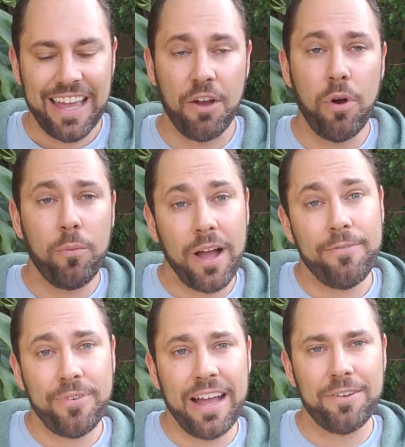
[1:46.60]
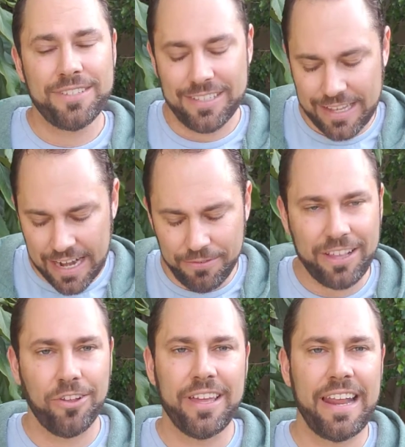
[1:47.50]
And what I found is it's kind of
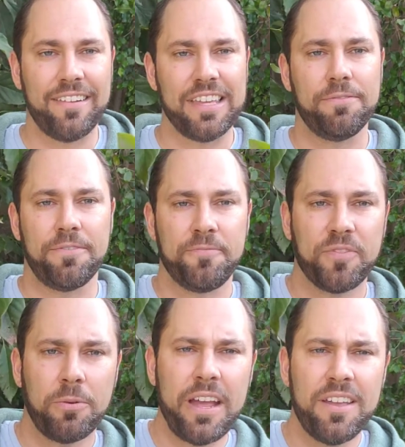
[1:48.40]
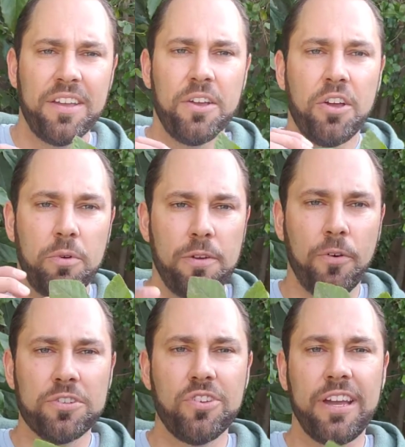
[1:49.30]
like looking at a leaf, right? When you
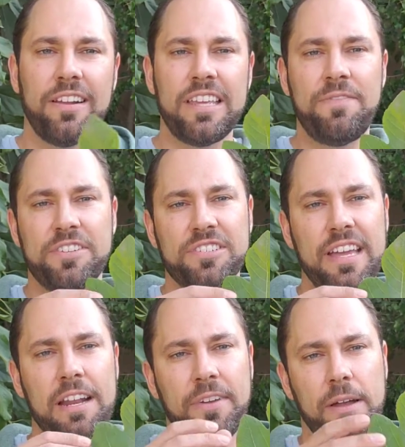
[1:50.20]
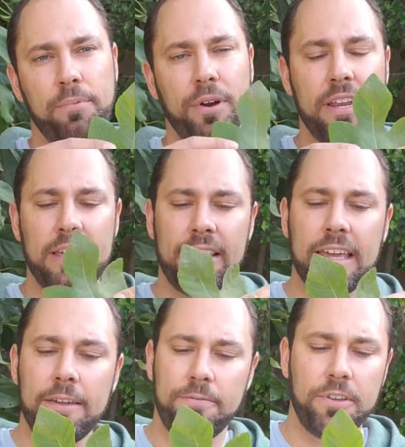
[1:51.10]
first look at a leaf, it's just kind of like a pretty
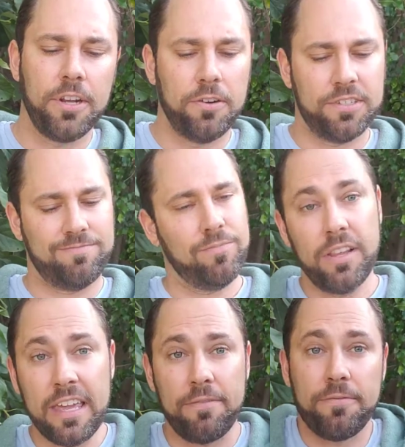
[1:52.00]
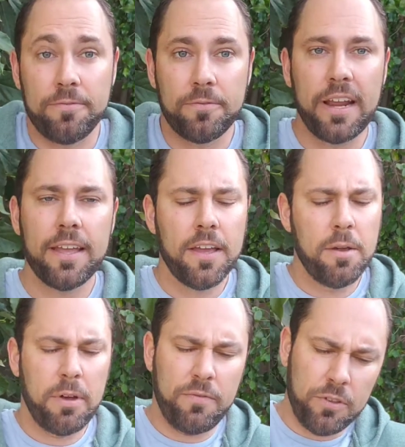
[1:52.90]
leaf, just a leaf, right?
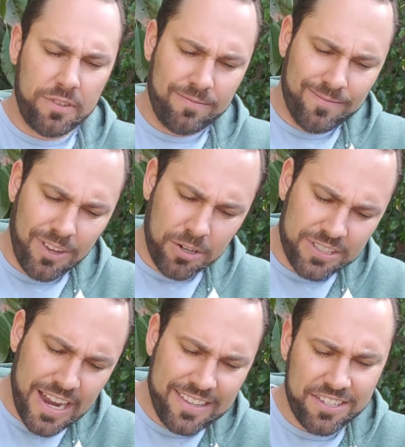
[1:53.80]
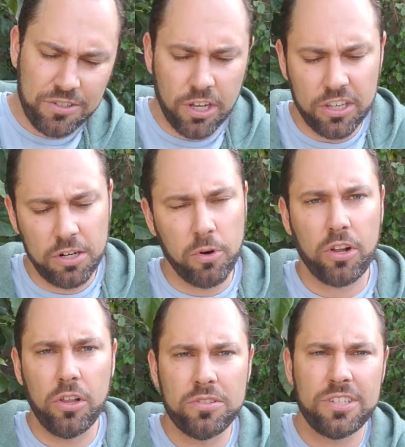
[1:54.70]
But if you are a scientist, you look a little more
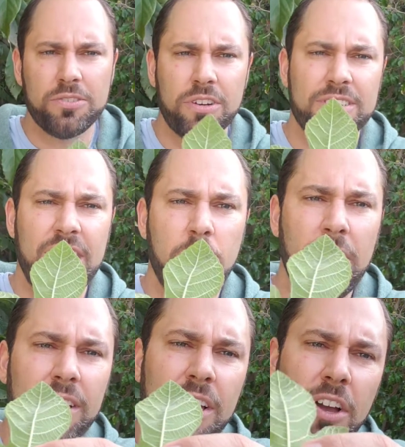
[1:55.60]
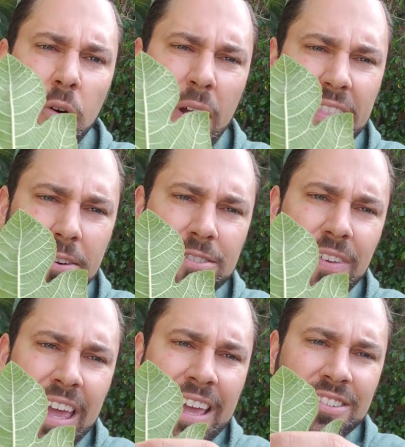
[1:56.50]
closely, you start saying, well, wait, there's
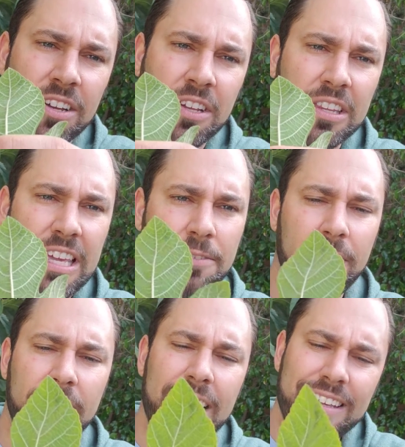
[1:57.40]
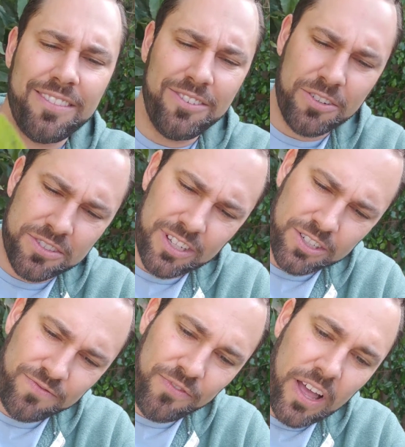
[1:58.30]
veins on the leaf, and
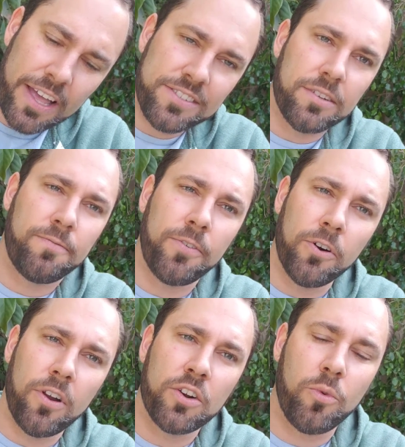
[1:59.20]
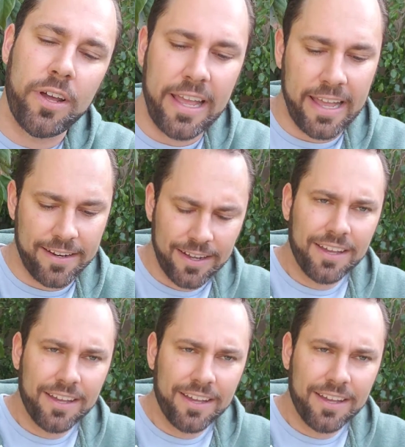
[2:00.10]
there's fuzz and fur on one end.